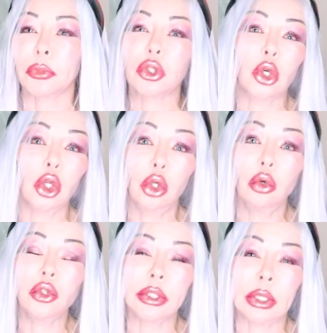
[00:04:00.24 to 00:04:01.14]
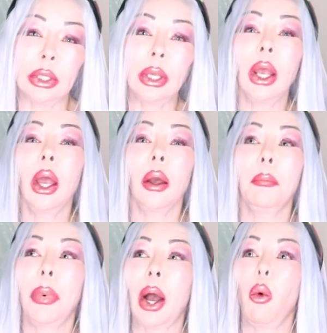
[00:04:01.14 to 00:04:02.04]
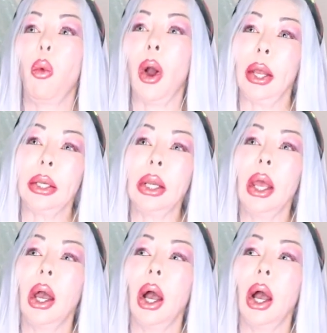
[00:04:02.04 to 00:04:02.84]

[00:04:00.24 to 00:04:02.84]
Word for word: so you'll see. But one